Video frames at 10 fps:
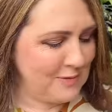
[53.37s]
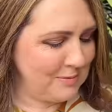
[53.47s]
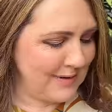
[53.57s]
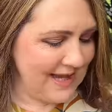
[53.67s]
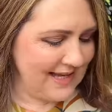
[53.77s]
a
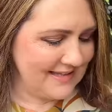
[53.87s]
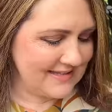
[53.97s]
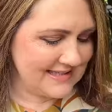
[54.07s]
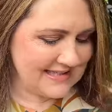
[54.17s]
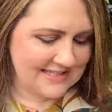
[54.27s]

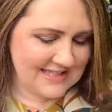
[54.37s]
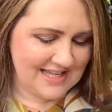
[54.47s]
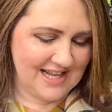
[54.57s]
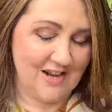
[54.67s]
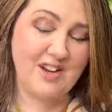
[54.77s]
blouse.
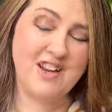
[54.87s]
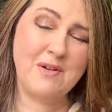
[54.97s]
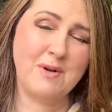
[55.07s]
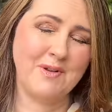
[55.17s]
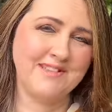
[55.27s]
And I don't know
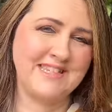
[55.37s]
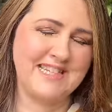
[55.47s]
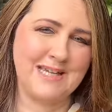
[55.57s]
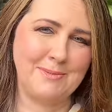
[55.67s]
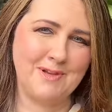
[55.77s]
what I was
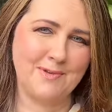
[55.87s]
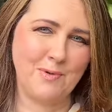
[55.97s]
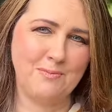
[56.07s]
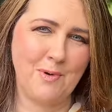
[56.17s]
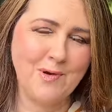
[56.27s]
thinking, because
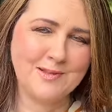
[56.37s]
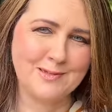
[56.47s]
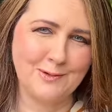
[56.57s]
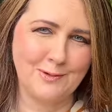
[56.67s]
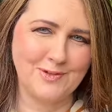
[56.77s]
with box
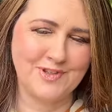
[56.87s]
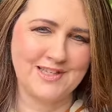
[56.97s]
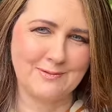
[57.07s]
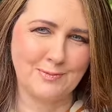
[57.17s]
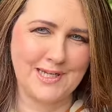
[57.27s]
launch
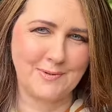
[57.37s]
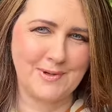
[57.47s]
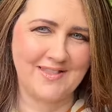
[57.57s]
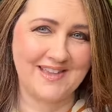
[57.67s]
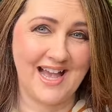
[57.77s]
this week, we
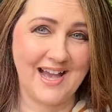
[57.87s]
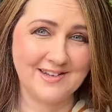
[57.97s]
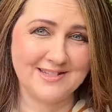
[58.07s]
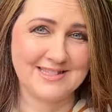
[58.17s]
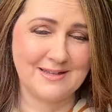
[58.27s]
had the
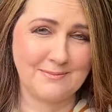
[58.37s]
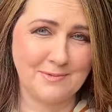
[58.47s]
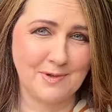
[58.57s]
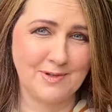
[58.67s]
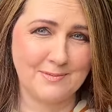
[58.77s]
Artist
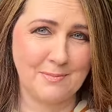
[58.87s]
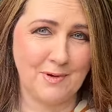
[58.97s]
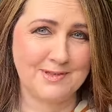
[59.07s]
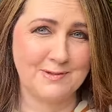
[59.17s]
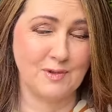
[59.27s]
Muse
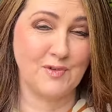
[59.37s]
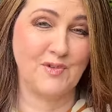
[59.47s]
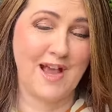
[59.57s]
box launch for